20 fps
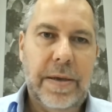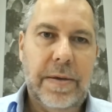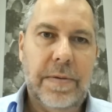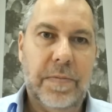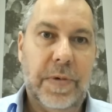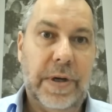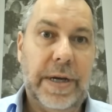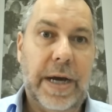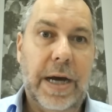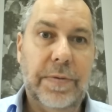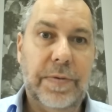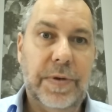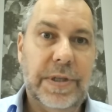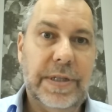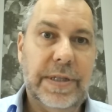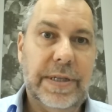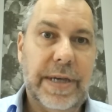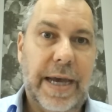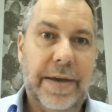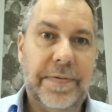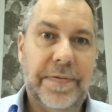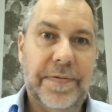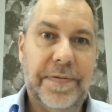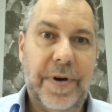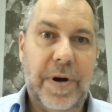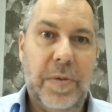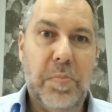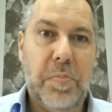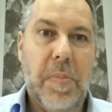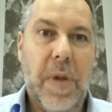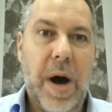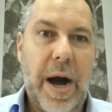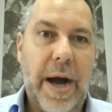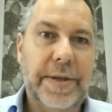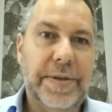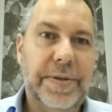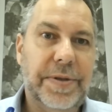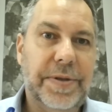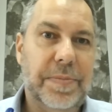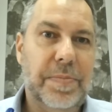what I would say from
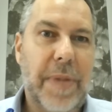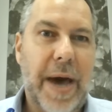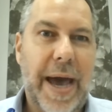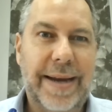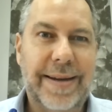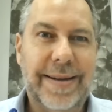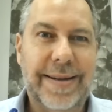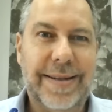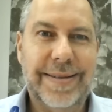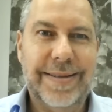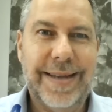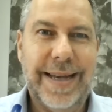mine to magnet.